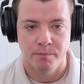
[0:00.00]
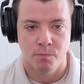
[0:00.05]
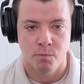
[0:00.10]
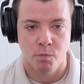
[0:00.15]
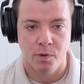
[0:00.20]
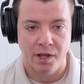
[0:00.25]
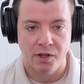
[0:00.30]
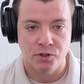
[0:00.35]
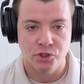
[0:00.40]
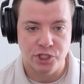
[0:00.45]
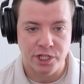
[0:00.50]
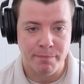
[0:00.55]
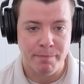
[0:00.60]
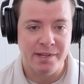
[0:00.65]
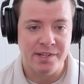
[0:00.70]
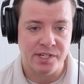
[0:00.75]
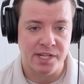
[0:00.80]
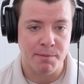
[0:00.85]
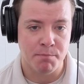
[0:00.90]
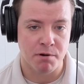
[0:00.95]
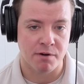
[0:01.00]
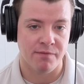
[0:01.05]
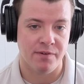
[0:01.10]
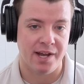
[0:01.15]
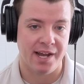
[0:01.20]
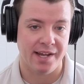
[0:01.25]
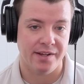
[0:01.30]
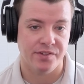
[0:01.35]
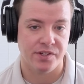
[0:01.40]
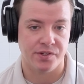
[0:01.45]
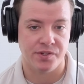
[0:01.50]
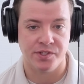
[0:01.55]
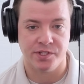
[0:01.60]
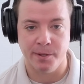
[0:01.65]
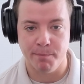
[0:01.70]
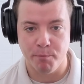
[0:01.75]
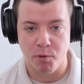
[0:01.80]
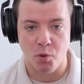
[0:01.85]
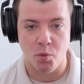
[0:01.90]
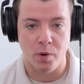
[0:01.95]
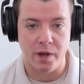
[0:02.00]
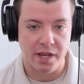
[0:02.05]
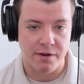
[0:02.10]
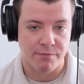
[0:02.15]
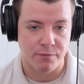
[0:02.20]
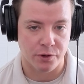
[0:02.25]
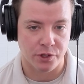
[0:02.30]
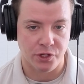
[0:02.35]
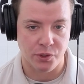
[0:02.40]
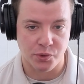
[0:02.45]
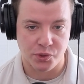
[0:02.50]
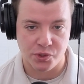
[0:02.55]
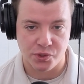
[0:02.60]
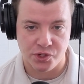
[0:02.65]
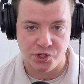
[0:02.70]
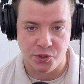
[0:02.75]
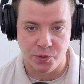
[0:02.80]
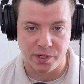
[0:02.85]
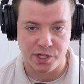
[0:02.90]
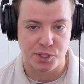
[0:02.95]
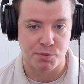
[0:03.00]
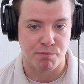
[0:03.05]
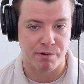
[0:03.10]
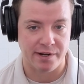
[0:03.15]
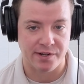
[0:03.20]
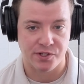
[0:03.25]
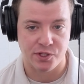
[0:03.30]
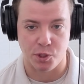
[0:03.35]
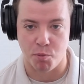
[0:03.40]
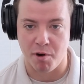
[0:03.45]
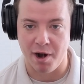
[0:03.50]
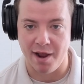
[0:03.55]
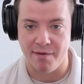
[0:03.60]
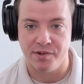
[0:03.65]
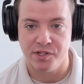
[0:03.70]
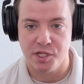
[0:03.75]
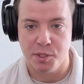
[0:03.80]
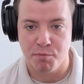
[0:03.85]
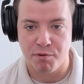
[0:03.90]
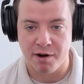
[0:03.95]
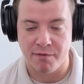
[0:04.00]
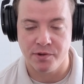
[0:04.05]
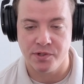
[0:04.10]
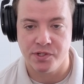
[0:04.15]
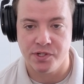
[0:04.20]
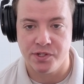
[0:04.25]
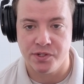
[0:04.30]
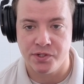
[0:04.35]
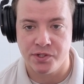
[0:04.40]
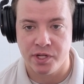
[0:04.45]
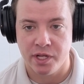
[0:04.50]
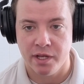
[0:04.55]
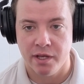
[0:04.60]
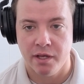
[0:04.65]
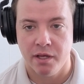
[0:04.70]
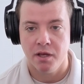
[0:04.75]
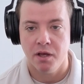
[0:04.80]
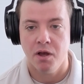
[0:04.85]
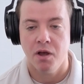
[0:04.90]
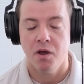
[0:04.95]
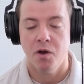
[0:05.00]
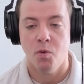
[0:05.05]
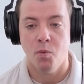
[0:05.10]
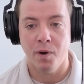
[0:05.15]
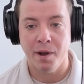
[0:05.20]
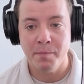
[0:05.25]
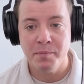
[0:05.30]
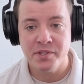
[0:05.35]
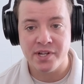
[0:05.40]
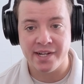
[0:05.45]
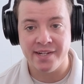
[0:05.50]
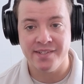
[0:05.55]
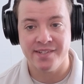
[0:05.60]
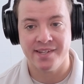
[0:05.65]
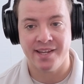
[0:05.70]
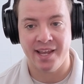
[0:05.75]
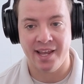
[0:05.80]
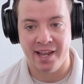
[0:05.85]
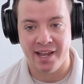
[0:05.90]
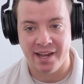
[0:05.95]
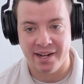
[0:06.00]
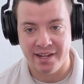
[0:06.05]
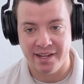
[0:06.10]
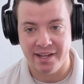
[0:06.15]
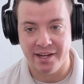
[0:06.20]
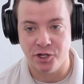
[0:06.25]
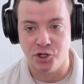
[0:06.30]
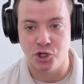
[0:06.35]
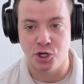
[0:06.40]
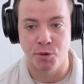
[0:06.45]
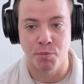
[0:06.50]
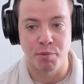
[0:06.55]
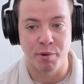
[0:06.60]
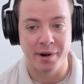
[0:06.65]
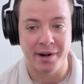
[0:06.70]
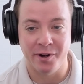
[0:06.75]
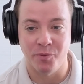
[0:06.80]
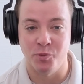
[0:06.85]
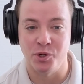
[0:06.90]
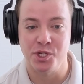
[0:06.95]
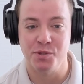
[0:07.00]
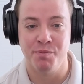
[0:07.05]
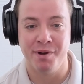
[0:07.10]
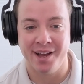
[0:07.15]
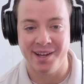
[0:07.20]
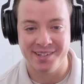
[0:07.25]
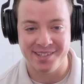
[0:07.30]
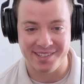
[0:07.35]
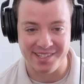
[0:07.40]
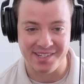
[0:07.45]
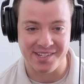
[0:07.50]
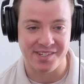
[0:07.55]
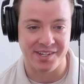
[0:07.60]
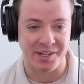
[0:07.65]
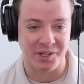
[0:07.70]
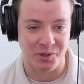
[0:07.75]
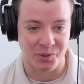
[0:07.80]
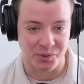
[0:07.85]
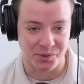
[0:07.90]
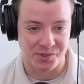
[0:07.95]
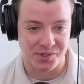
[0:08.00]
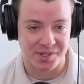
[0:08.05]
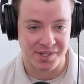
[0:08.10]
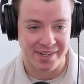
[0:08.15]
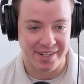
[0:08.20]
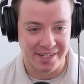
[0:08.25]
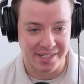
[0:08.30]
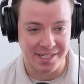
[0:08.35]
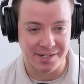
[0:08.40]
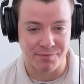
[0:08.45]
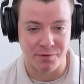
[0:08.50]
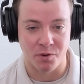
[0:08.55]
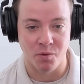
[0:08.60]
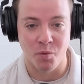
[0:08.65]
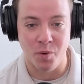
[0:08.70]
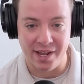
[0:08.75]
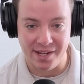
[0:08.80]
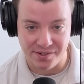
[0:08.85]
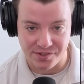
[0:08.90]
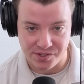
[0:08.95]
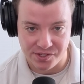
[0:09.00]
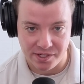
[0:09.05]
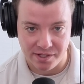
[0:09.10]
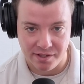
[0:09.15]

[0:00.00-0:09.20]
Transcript: While GPC provides a simple way for users to express their privacy preferences, websites can interpret and respond to these signals in different ways.